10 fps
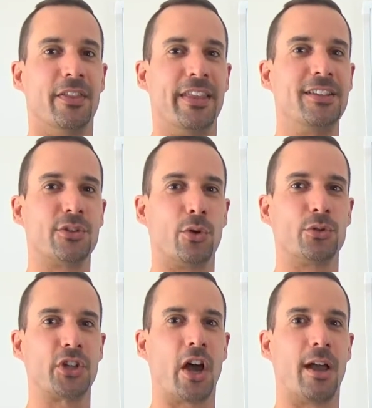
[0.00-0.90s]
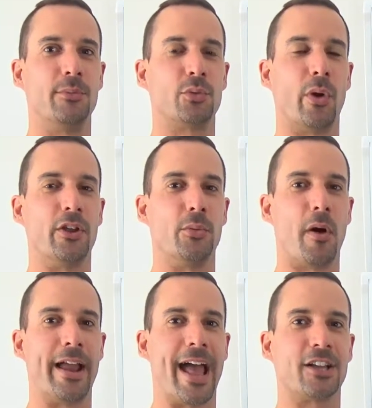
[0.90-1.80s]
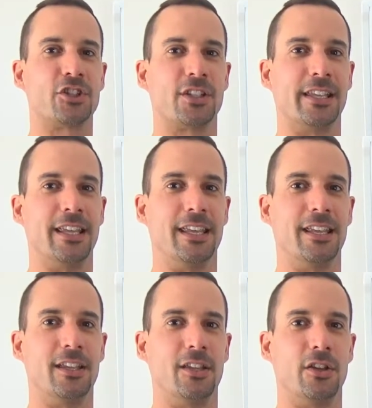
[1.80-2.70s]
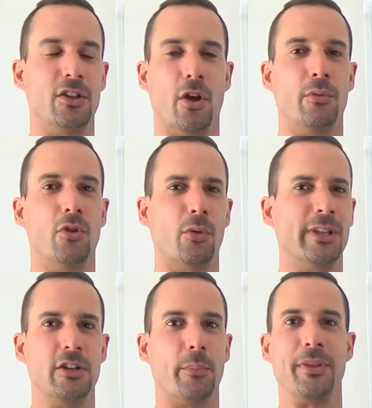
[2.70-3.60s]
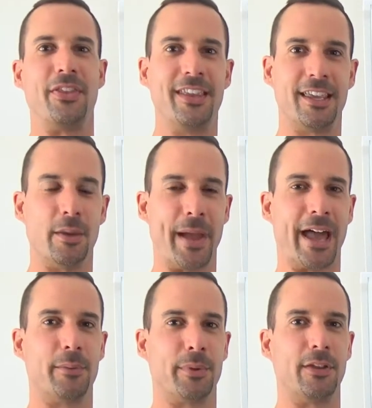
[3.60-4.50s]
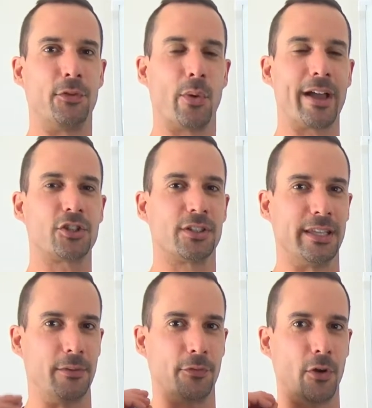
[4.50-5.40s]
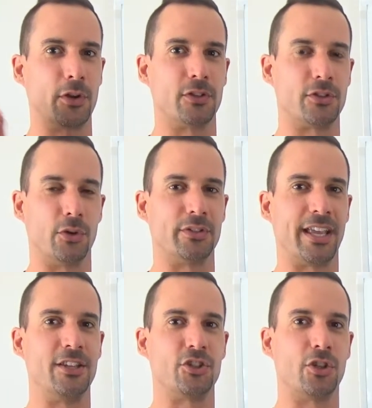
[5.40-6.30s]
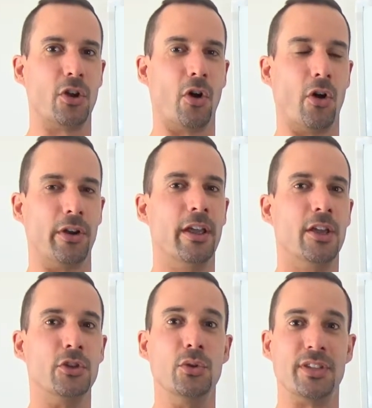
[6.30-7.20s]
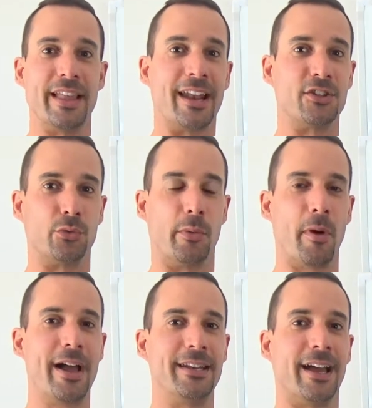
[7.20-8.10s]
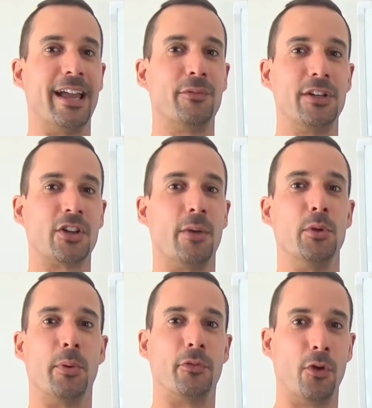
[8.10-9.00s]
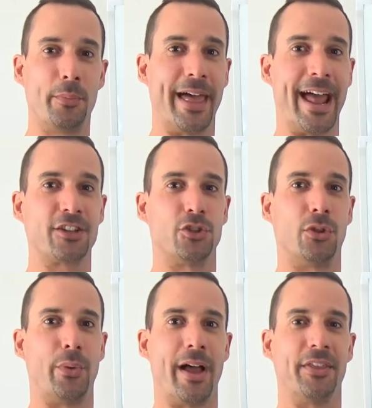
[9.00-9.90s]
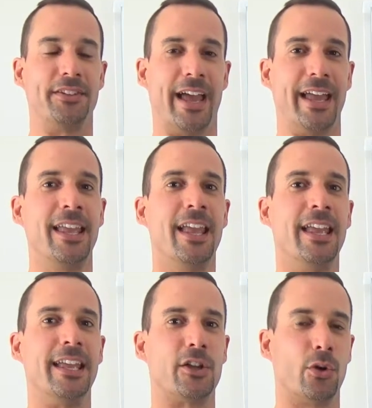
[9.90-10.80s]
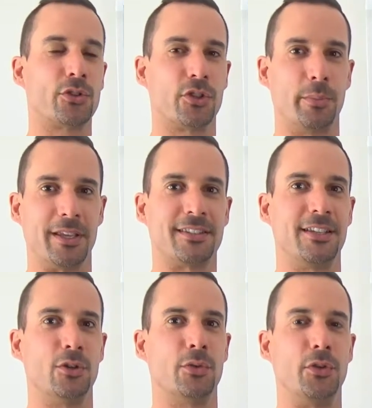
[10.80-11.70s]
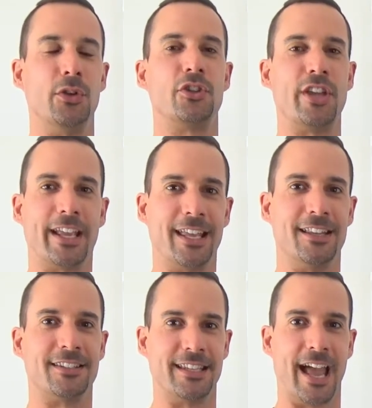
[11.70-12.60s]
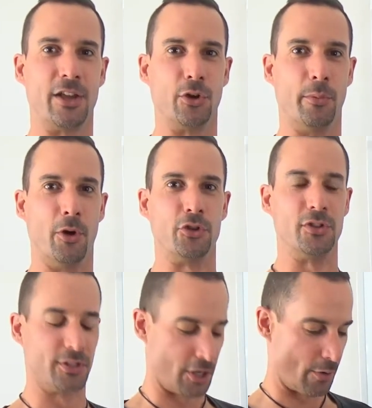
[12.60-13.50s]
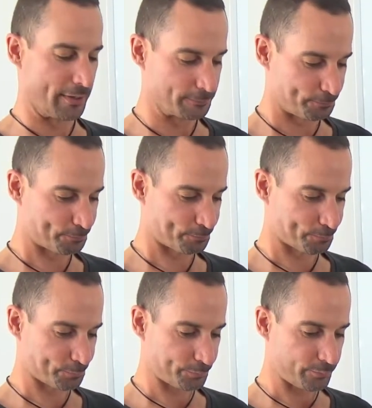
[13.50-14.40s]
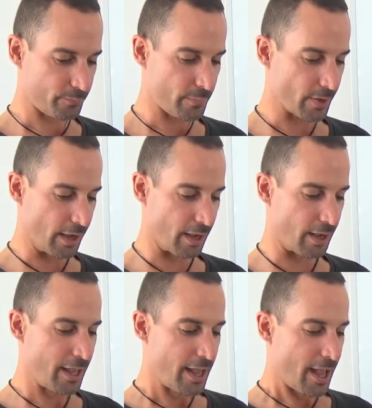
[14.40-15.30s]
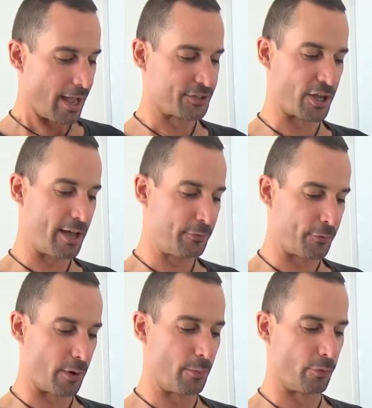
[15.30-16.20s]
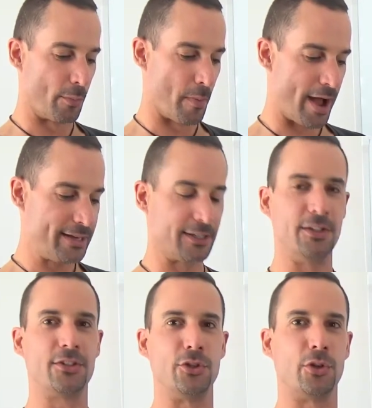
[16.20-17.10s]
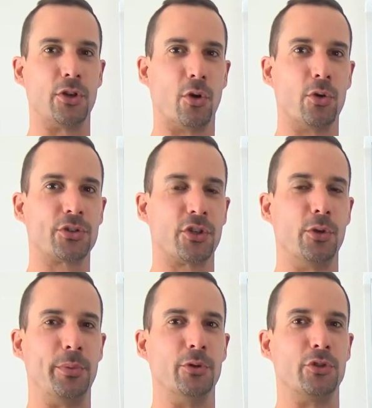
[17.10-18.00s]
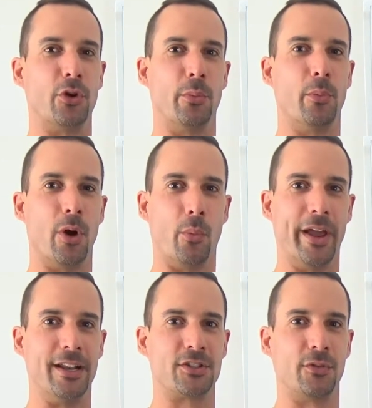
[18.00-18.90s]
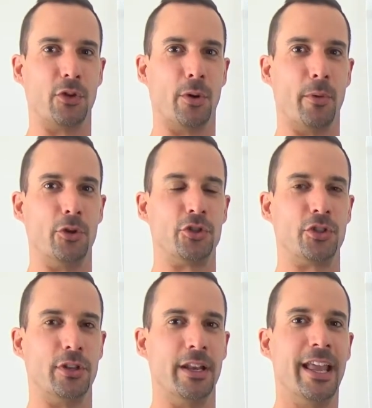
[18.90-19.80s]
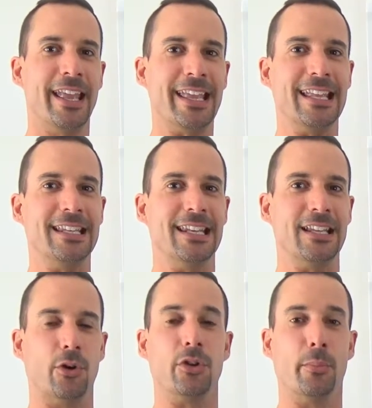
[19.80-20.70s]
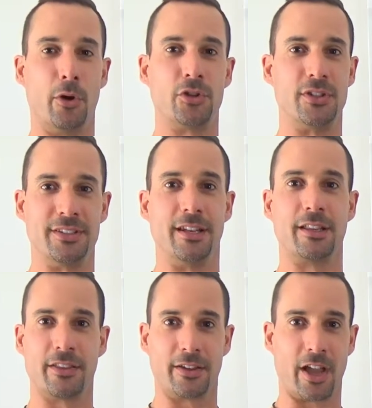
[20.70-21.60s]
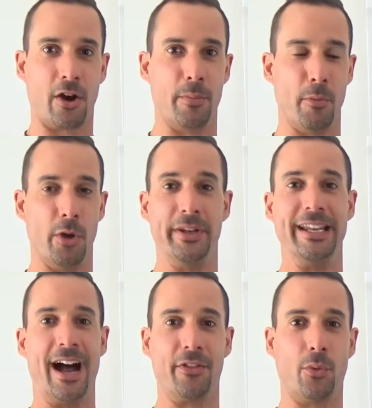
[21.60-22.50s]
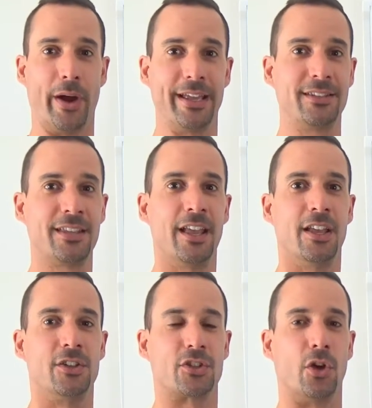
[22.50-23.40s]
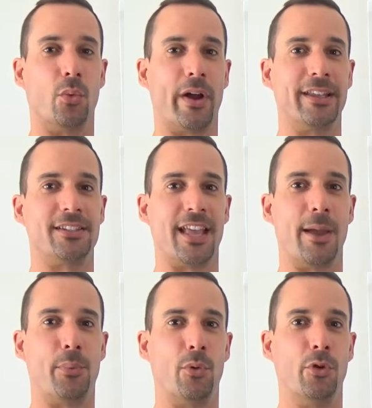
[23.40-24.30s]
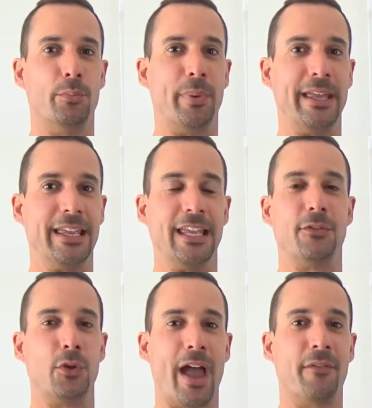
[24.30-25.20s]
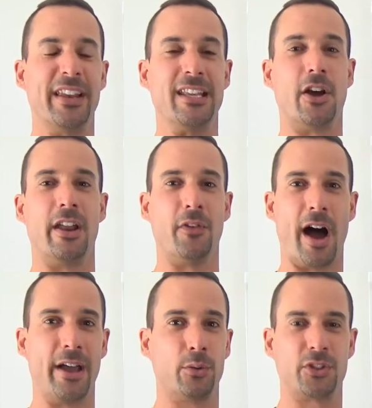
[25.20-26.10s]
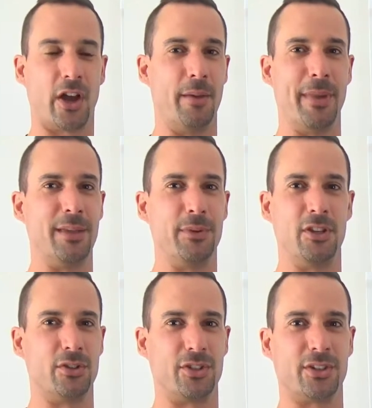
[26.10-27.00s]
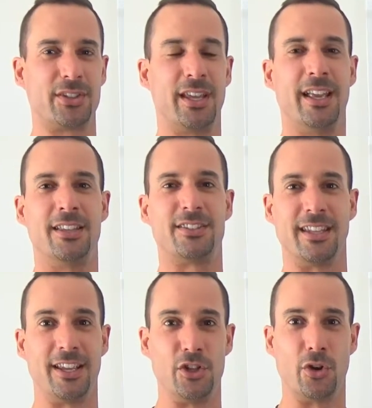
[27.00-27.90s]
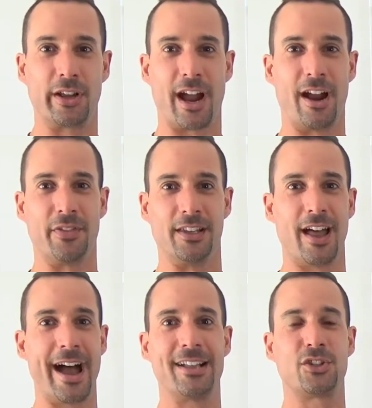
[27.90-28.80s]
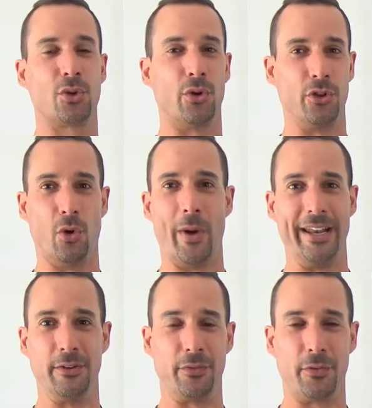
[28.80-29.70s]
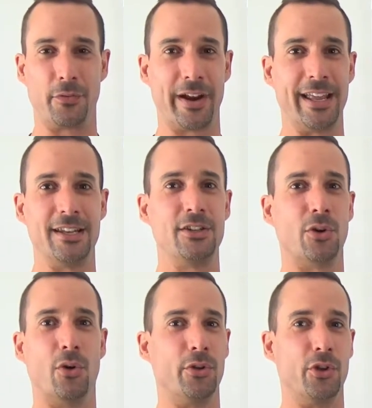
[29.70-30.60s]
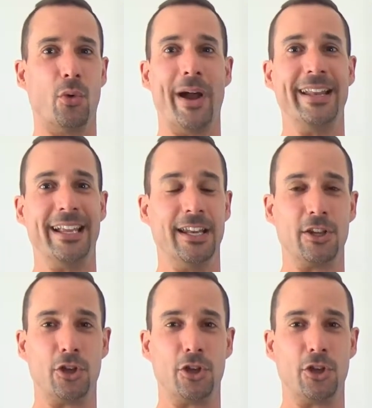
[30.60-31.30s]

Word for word: These are all times where you might actually you know normally not be thinking about it but if you actually focus your attention on using that as a reminder every time you perform that action throughout the day it can also be a signal for you to check in and see how your emotions are going uh, aside from reminders you can also build your awareness of your emotion in or your emotions in the, the current moment in other ways so, one example would be if you have any kind of idle time, maybe you're just sitting in your car at the lights or you're waiting for a friend or you're waiting in a